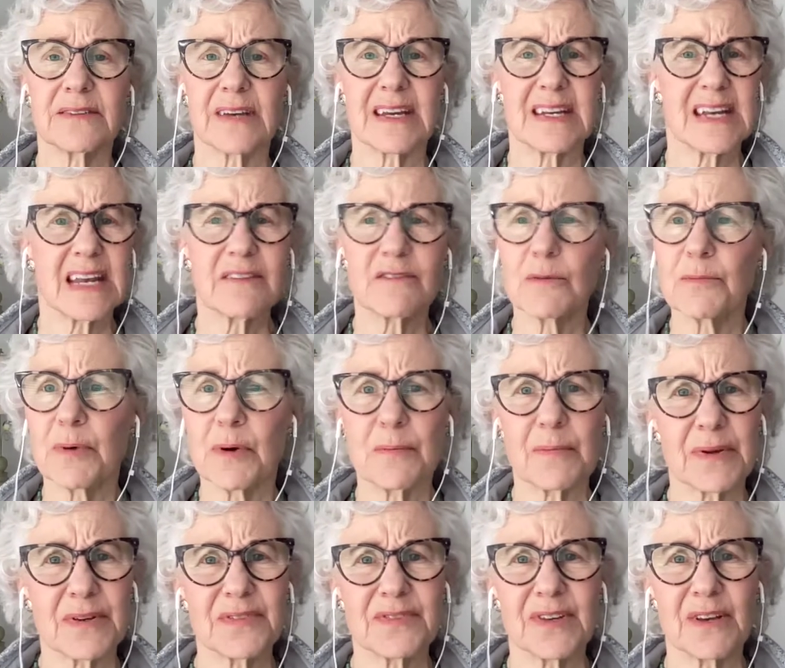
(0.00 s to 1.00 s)
I never put
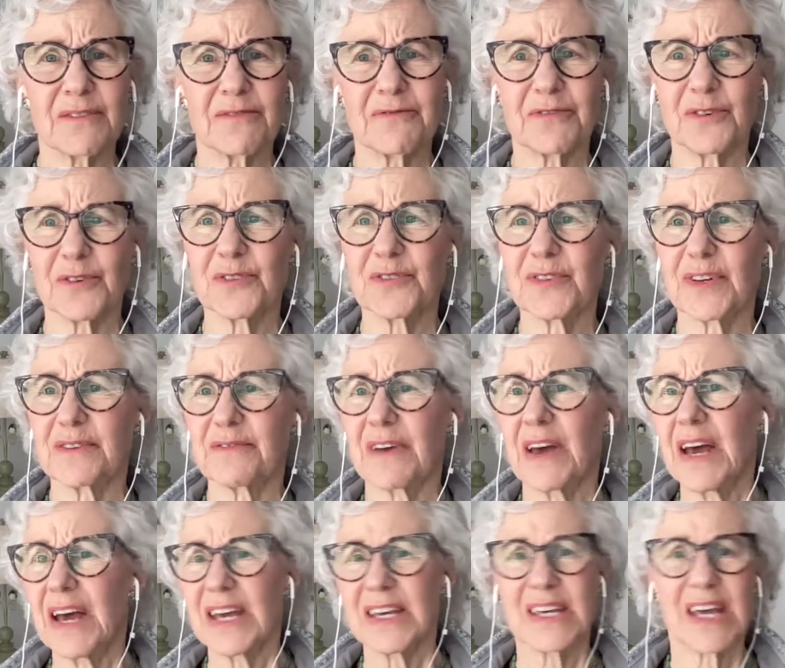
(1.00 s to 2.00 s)
myself first. I've
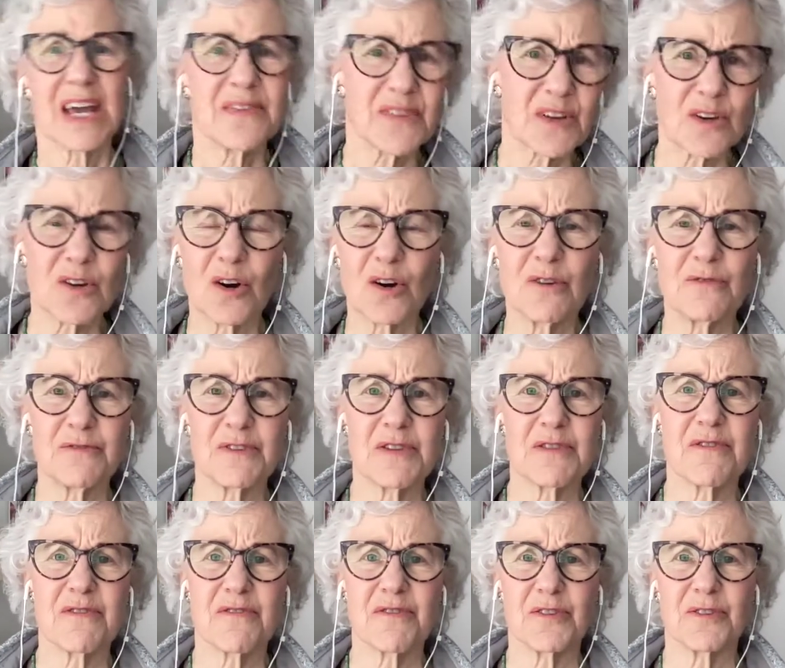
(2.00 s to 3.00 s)
gained the COVID
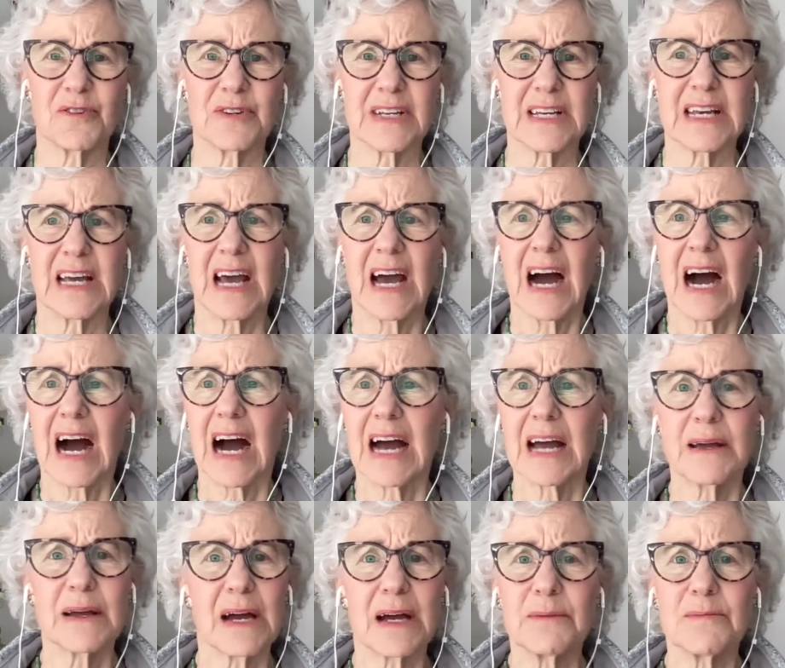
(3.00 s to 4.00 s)
30.
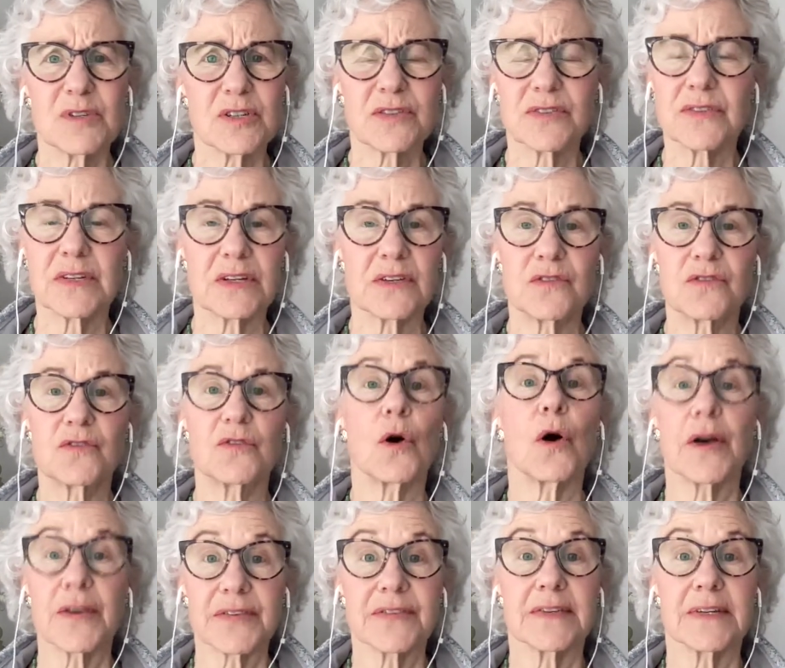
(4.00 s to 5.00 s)
I'm just
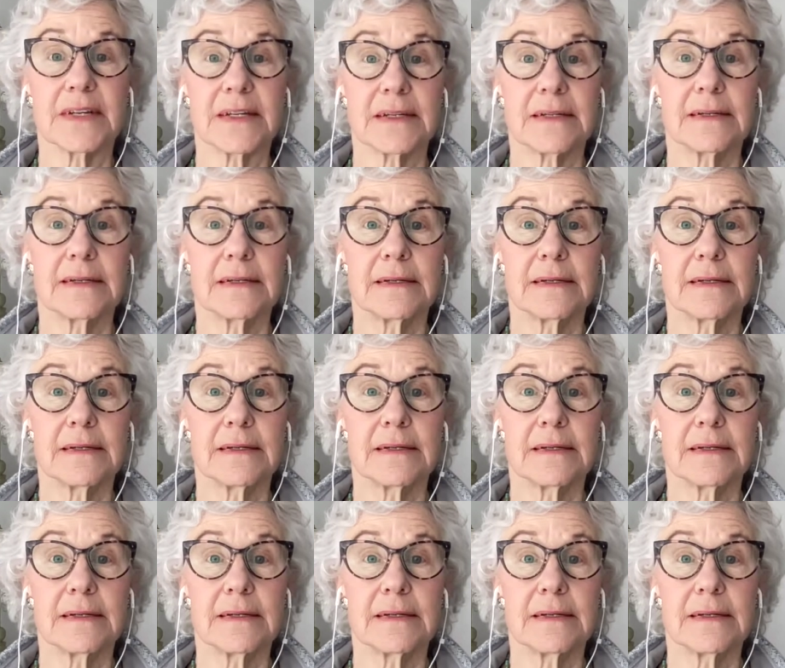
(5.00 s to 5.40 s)
exhausted.